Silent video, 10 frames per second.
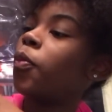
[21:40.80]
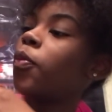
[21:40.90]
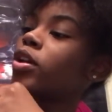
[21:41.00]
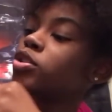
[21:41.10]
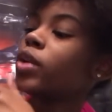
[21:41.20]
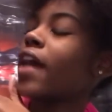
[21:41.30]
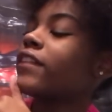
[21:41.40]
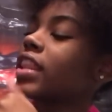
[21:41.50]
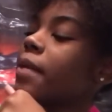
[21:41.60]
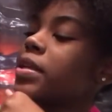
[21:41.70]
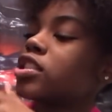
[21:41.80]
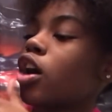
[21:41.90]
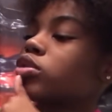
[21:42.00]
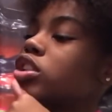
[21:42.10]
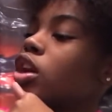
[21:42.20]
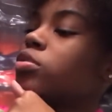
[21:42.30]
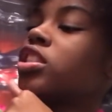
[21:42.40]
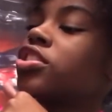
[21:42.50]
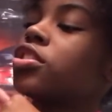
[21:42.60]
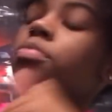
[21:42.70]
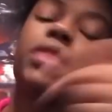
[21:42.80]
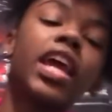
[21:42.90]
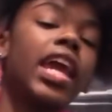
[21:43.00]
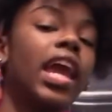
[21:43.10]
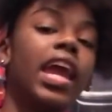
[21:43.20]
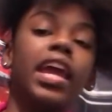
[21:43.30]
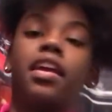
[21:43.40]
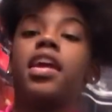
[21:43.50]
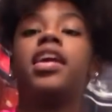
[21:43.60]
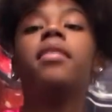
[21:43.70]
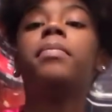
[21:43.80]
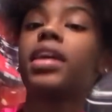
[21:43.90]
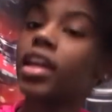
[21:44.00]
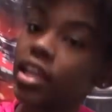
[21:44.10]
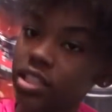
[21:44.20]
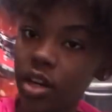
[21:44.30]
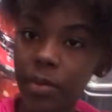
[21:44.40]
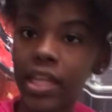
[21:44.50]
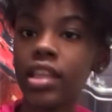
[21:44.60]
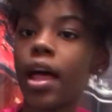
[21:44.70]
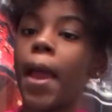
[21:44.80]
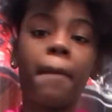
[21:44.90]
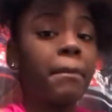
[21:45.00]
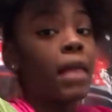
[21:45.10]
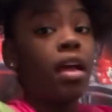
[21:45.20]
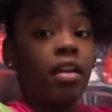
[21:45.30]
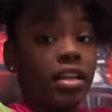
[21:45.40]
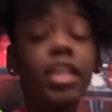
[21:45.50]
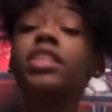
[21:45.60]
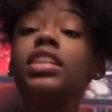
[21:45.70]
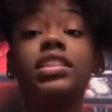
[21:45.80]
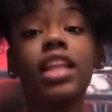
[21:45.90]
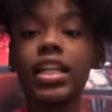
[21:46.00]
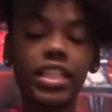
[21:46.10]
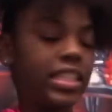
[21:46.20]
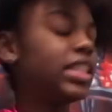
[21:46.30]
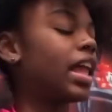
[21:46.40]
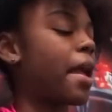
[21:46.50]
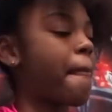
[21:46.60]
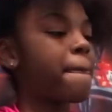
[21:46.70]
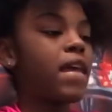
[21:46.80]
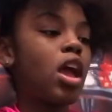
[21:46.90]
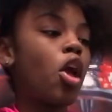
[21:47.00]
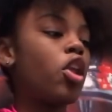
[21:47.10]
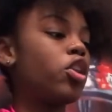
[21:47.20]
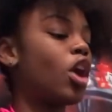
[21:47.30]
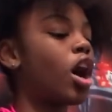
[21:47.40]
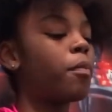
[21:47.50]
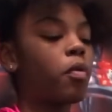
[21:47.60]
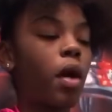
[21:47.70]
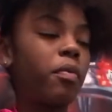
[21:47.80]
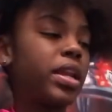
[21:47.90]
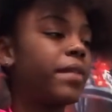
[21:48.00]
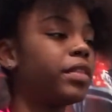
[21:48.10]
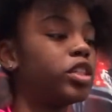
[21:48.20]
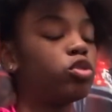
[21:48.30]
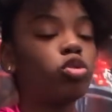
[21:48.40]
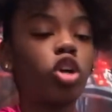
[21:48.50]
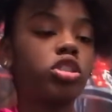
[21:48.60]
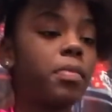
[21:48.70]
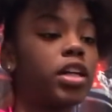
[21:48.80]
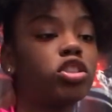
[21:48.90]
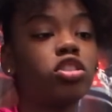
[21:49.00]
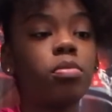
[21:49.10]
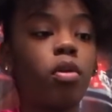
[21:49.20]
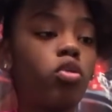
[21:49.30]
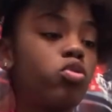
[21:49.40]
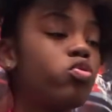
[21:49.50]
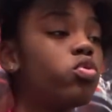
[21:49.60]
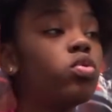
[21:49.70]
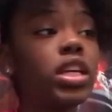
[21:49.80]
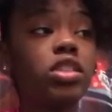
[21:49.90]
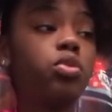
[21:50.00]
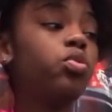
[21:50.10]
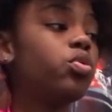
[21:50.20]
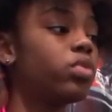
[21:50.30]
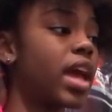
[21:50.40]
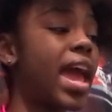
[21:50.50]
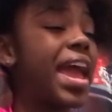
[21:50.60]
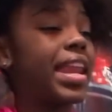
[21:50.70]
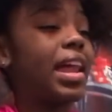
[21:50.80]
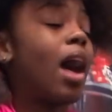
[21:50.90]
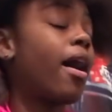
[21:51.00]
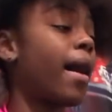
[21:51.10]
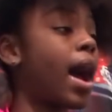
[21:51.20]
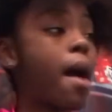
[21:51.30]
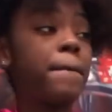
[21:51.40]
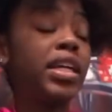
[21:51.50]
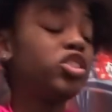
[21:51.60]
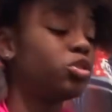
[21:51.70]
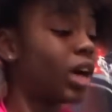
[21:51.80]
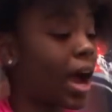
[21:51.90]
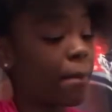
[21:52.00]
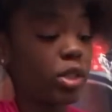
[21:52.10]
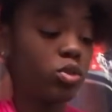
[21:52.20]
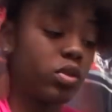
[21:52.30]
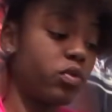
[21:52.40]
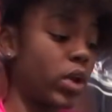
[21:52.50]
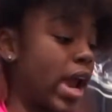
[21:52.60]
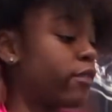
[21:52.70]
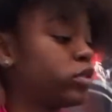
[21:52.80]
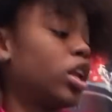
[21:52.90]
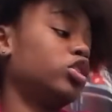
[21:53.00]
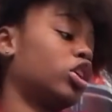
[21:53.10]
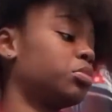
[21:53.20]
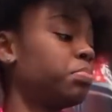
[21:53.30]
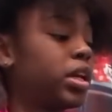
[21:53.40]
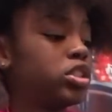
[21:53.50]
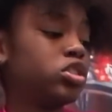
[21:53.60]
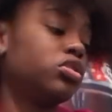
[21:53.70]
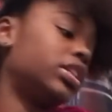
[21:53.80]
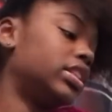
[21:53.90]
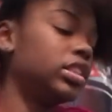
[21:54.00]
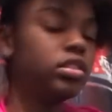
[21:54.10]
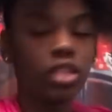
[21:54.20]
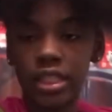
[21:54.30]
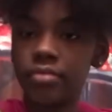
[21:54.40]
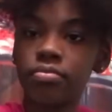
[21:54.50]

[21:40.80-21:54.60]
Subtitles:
would you ever let me talk to your sister? Him being his homie, he just like this. He like, nah, bro, I would never let you talk to my sister, bro. You do this, you do that, and I'll beat you. I'll beat you if you ever talk to my sister. This and this.